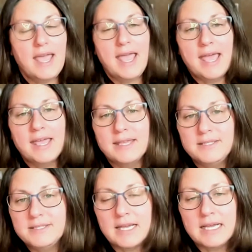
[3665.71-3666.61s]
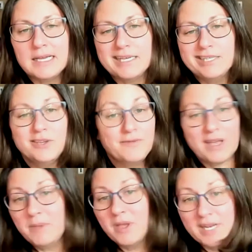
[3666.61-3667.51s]
And you can
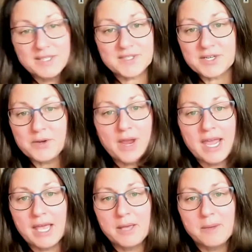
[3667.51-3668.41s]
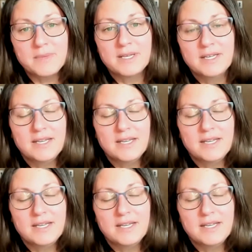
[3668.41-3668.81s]
find me on Instagram,